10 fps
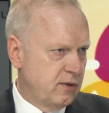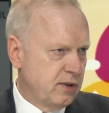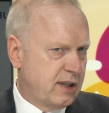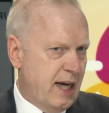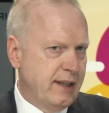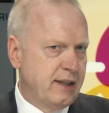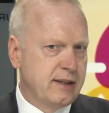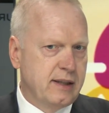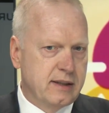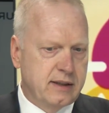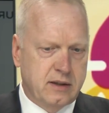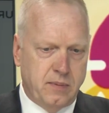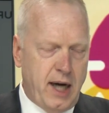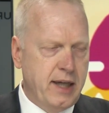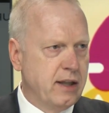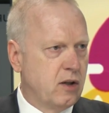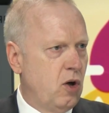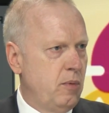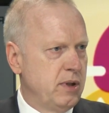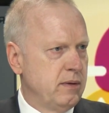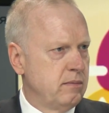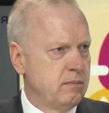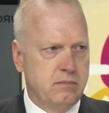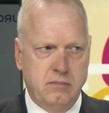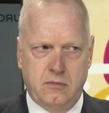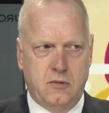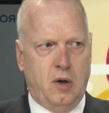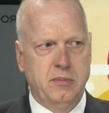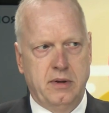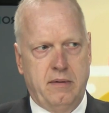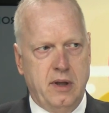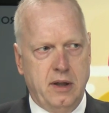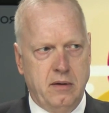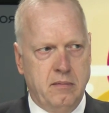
Cystitis is quite a common thing.